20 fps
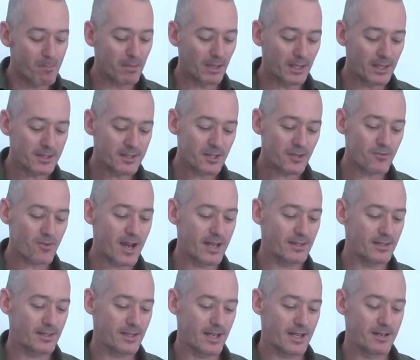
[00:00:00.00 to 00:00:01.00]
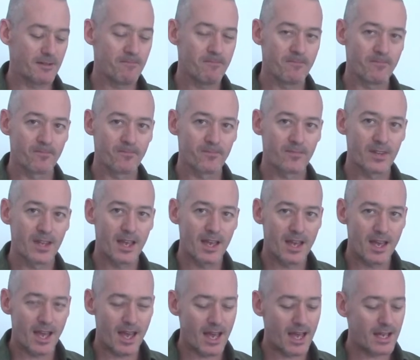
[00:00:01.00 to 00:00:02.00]
Melissa writes in
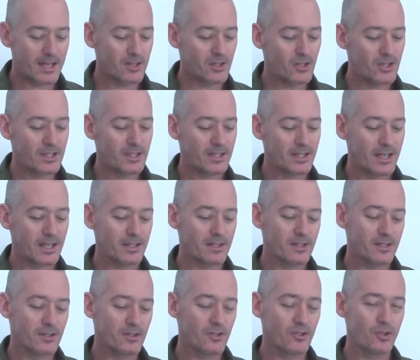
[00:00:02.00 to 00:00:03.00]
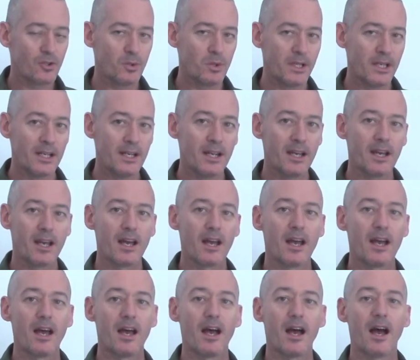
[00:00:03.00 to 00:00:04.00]
and she says, Julian,
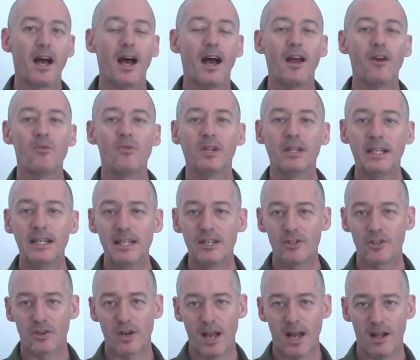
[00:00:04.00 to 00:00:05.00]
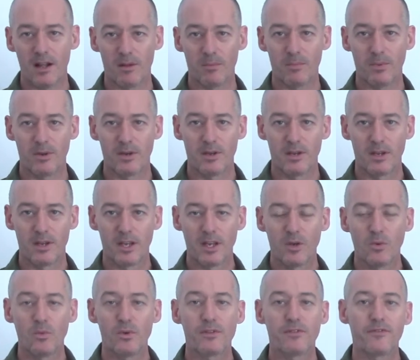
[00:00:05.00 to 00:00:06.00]
I really need your help
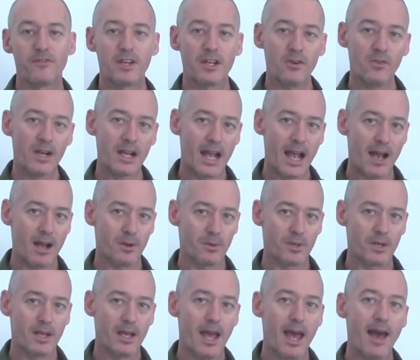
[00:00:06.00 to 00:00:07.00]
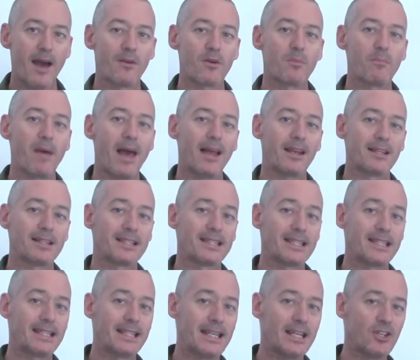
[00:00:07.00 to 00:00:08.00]
with figuring out how to balance
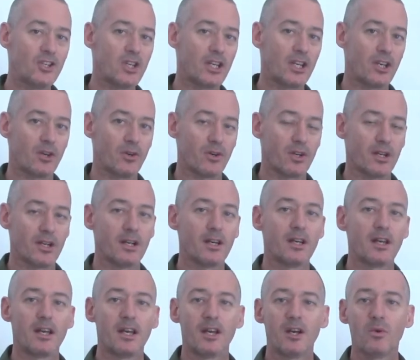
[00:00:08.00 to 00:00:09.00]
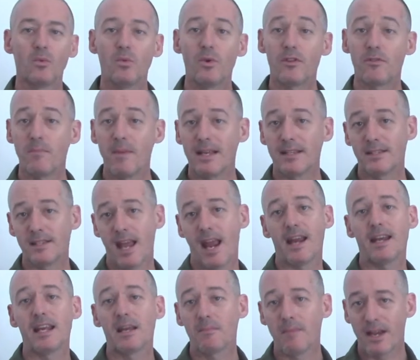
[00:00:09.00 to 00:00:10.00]
teaching yoga with
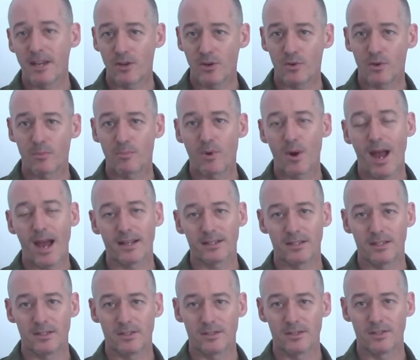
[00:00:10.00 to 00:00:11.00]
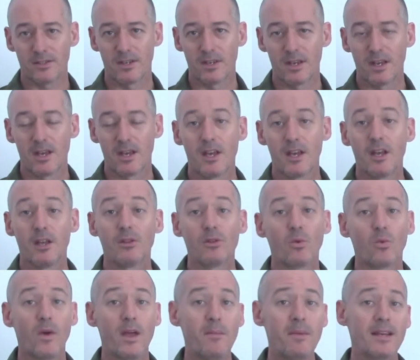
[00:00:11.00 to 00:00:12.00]
maintaining my yoga practice. The
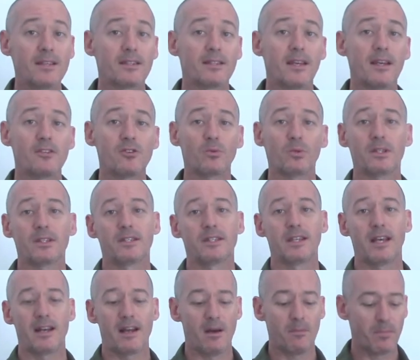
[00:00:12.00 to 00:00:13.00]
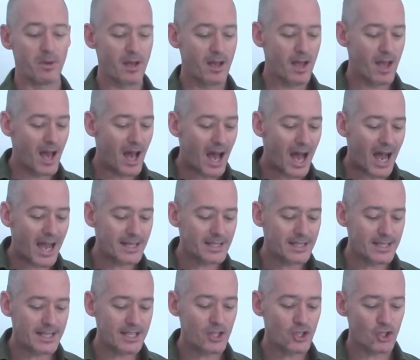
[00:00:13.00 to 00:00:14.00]
way my schedule is set up, I
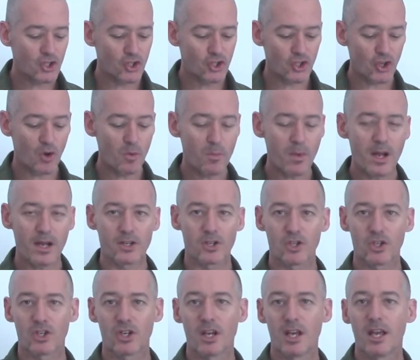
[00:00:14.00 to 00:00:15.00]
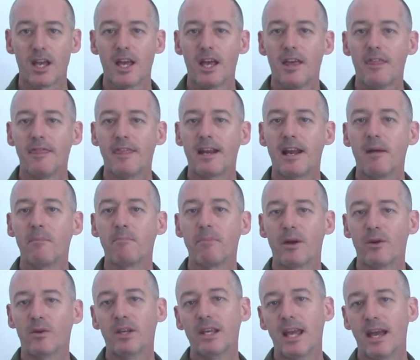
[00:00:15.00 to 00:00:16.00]
teach so much that I
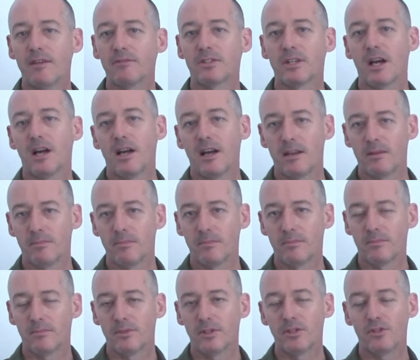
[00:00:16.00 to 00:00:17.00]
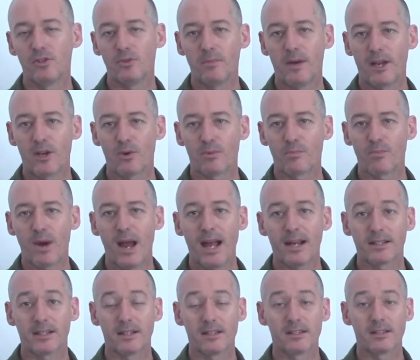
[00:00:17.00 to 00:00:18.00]
barely have time to do my own
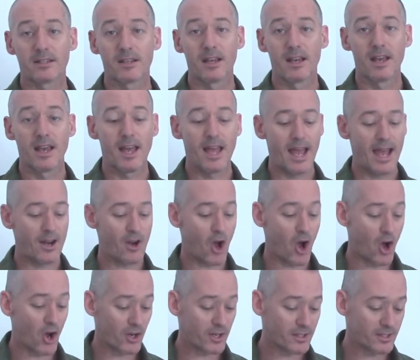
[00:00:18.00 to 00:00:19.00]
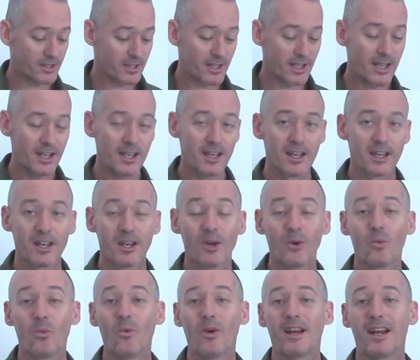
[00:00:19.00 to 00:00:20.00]
practice. And honestly,
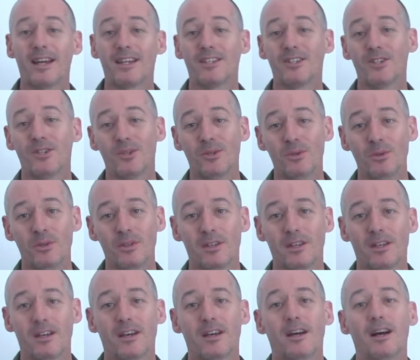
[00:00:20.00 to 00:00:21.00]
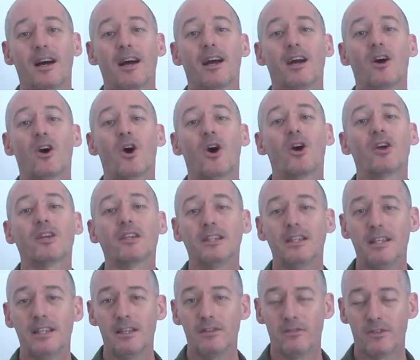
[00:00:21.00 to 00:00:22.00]
when I do, I hardly
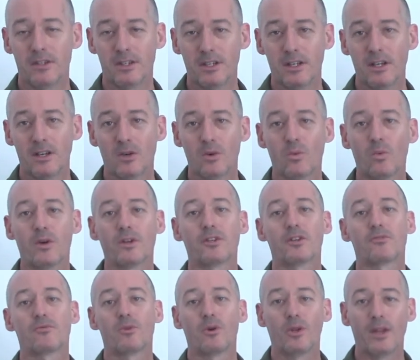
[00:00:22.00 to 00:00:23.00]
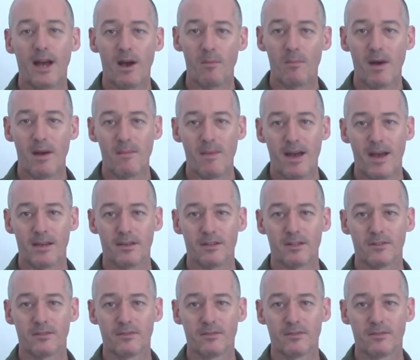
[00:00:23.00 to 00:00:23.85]
even want to roll out my mat.